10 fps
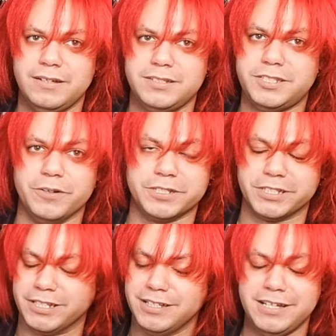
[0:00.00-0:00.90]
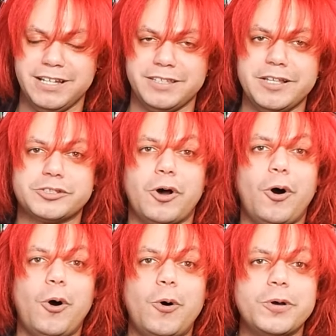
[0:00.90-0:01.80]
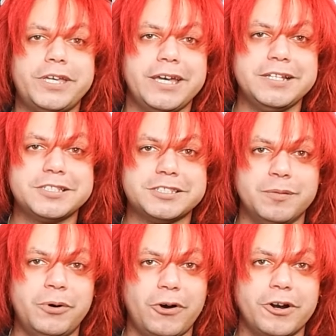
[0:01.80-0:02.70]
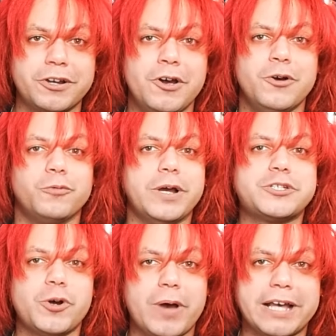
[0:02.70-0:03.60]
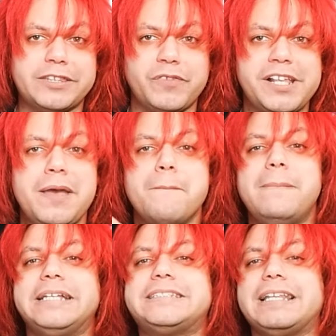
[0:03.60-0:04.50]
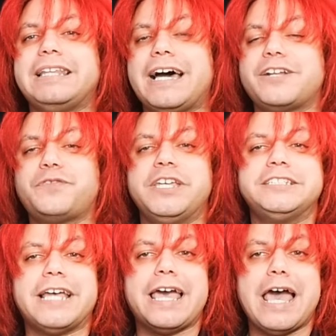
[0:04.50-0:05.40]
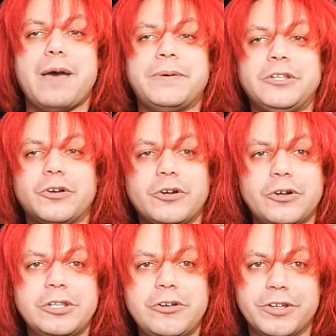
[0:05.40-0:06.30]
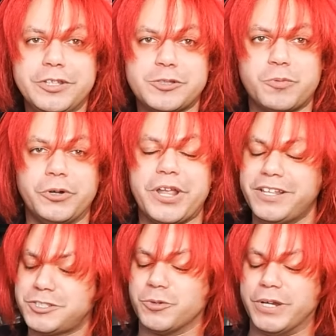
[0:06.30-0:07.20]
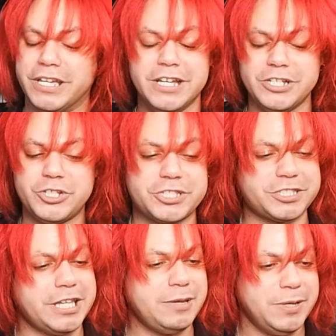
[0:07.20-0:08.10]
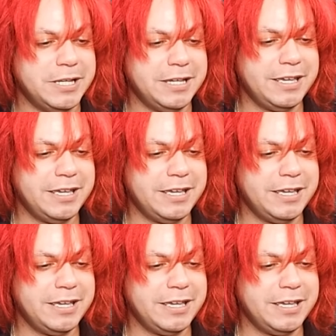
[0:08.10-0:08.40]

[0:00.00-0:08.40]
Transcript: Seriously, this whole King symbol arc retroactively makes a lot of things that happened earlier in this world history just seem